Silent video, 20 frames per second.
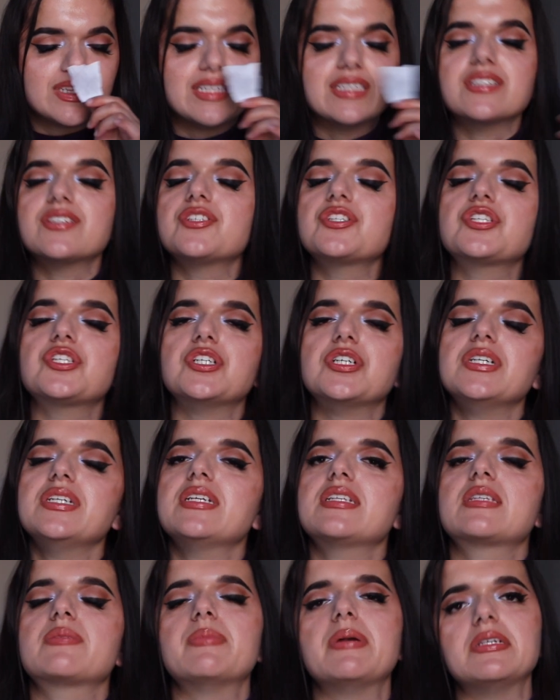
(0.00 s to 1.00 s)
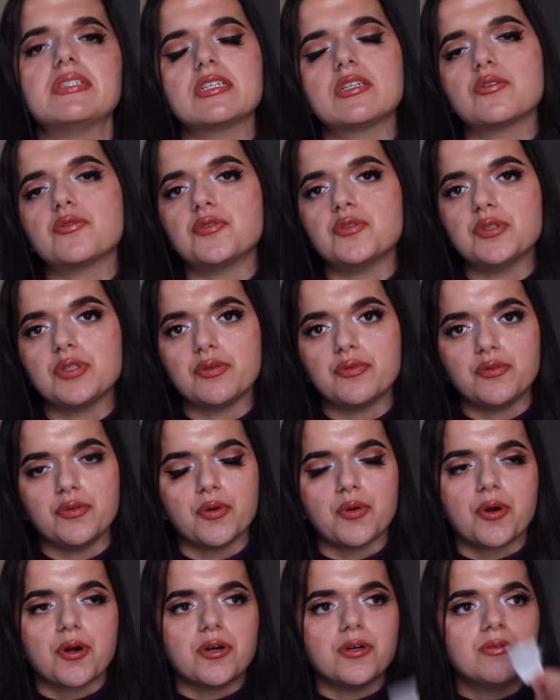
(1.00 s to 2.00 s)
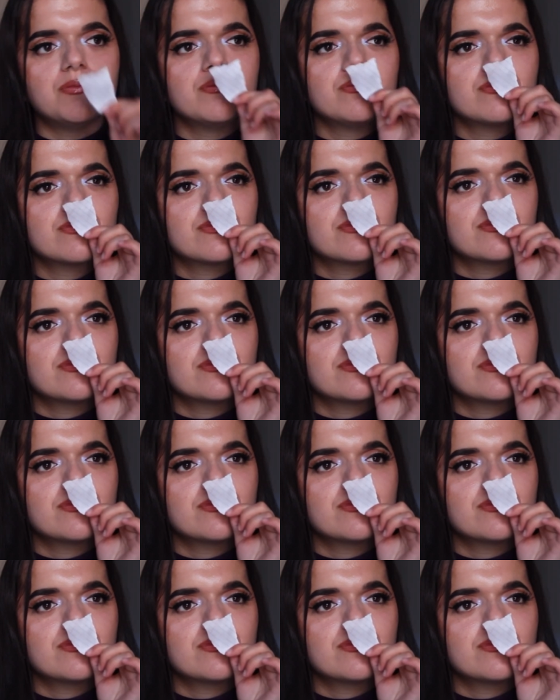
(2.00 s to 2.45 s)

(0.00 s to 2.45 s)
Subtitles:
This is good. It smells like a fruity floral,